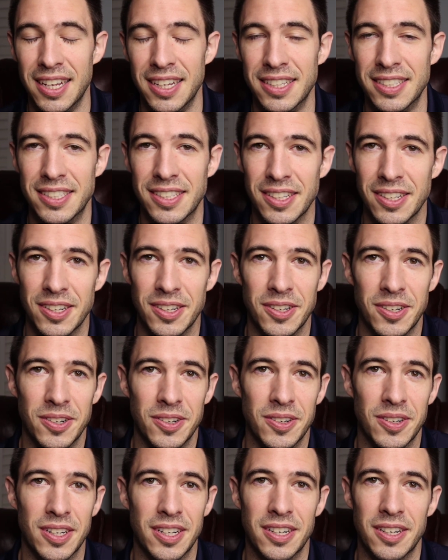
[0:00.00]

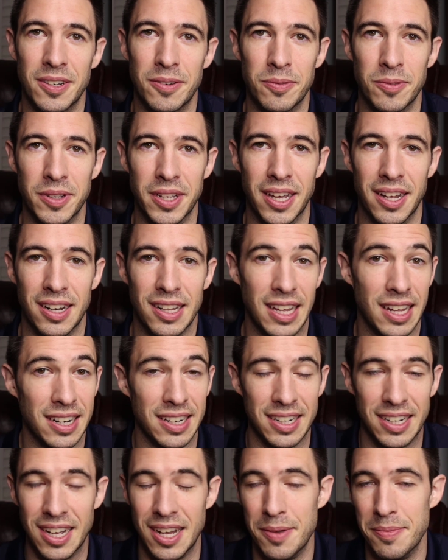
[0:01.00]
So we had a
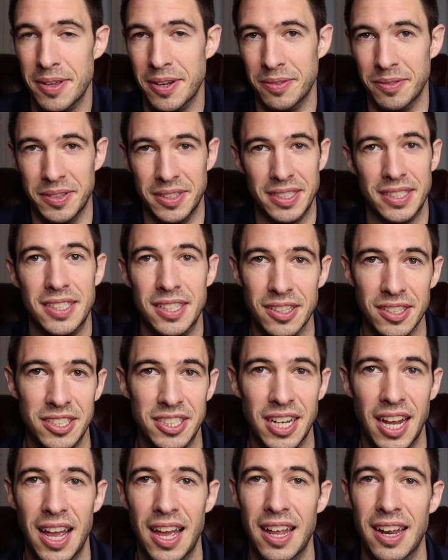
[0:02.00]
lot in common. We still
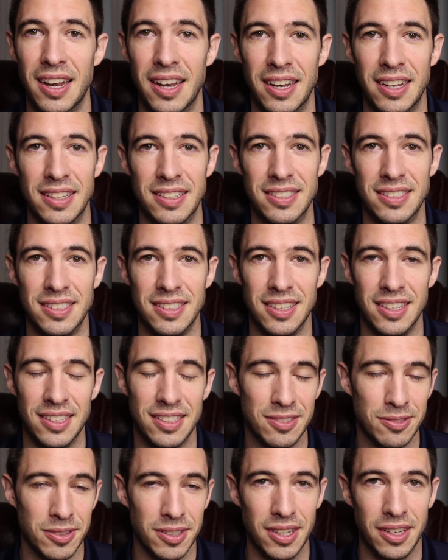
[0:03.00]
chat, and
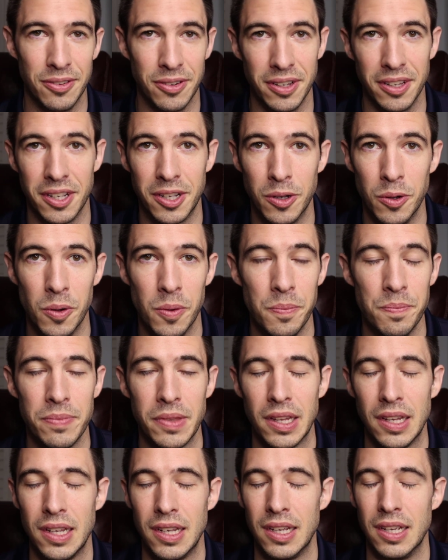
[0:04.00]
it's really, really cool.
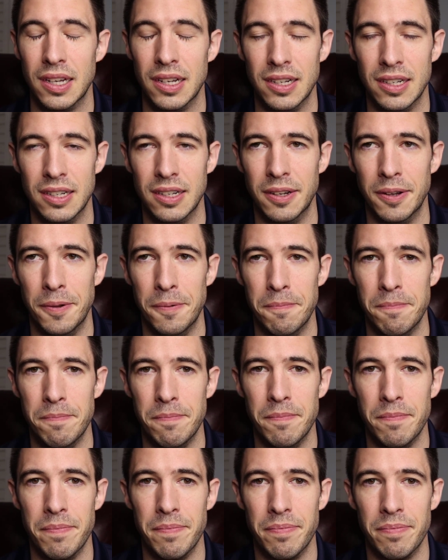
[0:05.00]
But
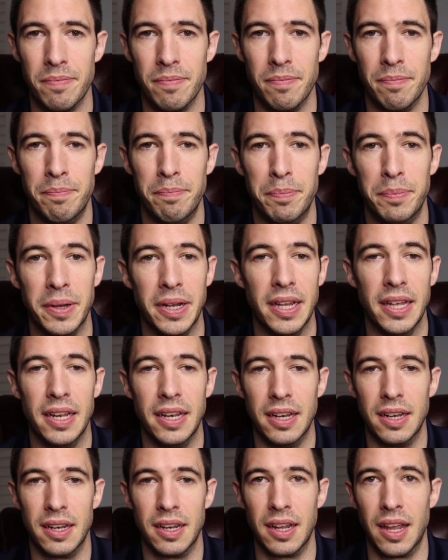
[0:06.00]

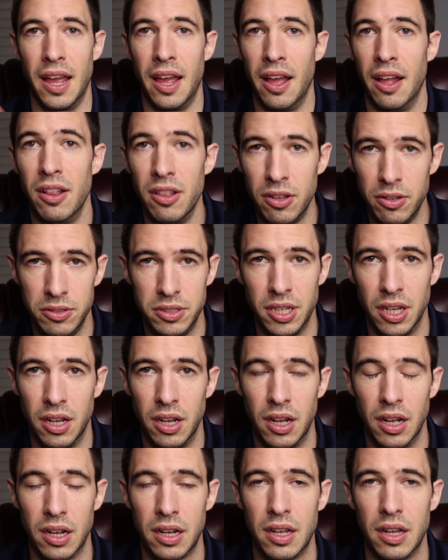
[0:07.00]

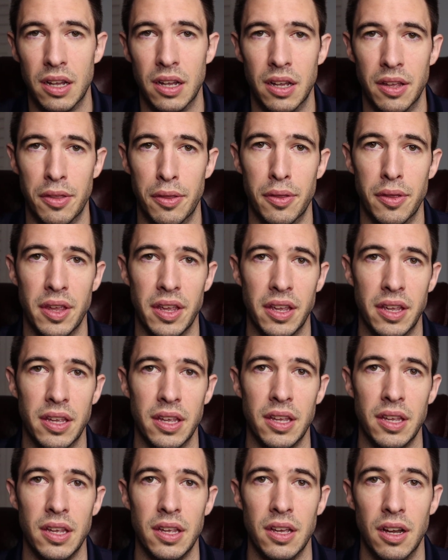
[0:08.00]
HelloTalk, I think,
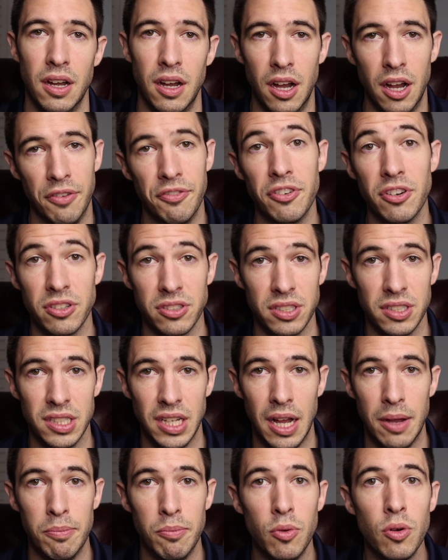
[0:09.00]
offers a
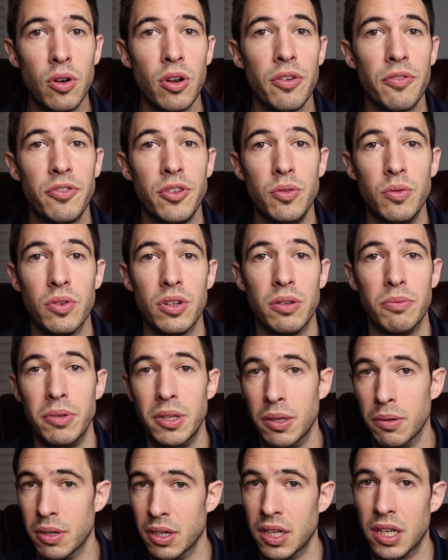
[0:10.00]
lot more if you want to
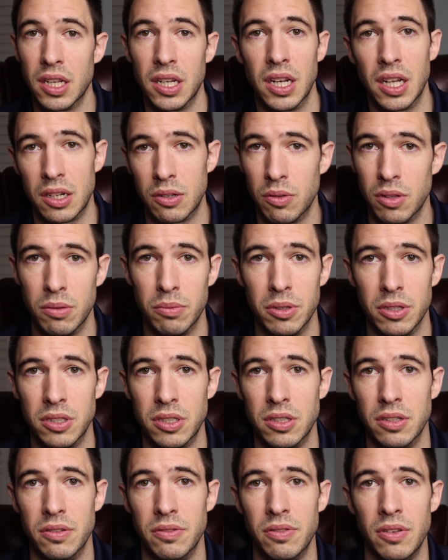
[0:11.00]
be able to connect with a
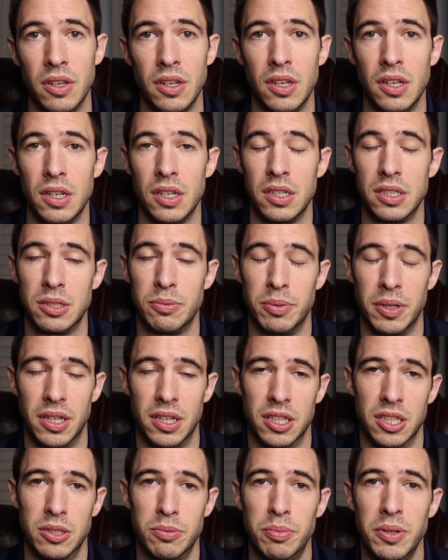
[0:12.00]
bunch of
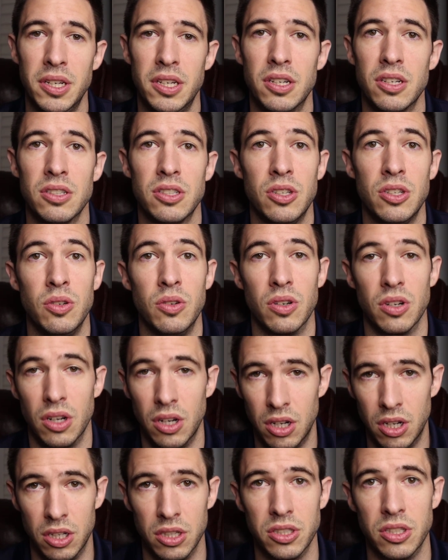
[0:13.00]
Spanish speakers who are
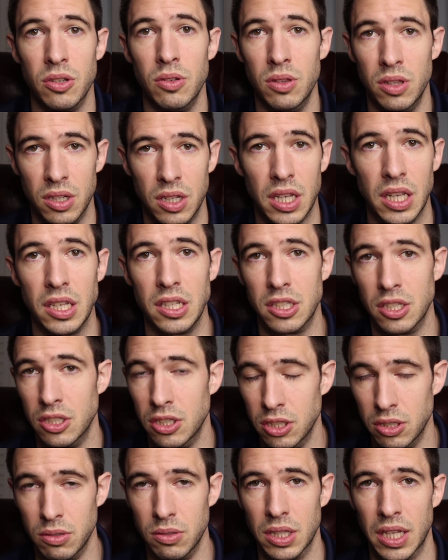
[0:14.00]
also looking to
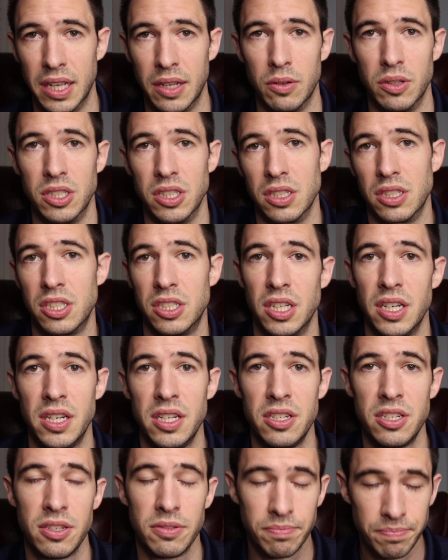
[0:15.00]
do language
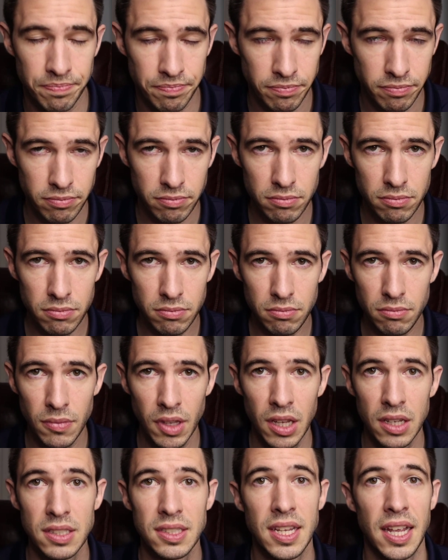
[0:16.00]
exchange.
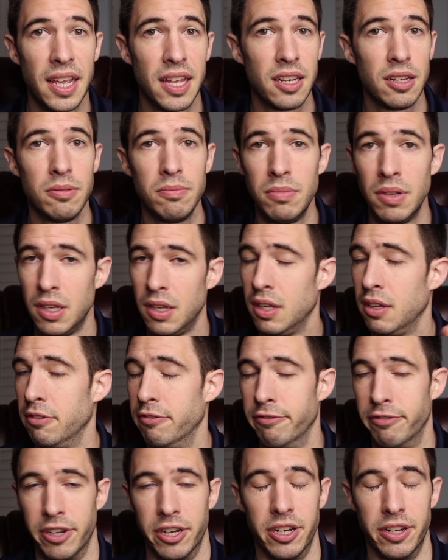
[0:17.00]
Tandem,
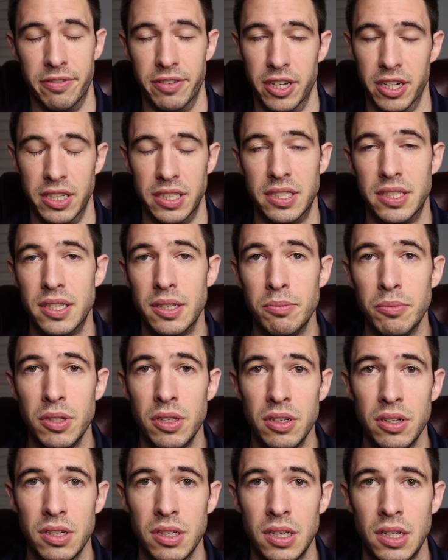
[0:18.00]
very, very
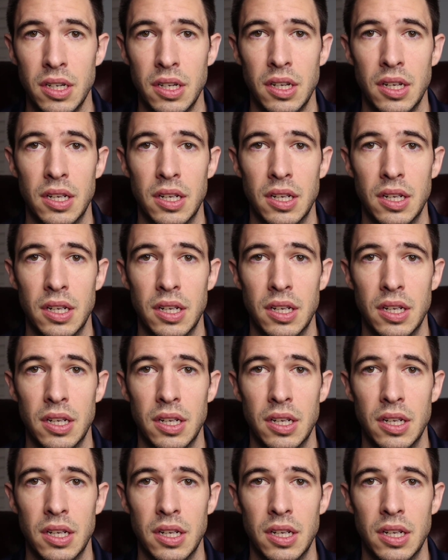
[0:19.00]
similar.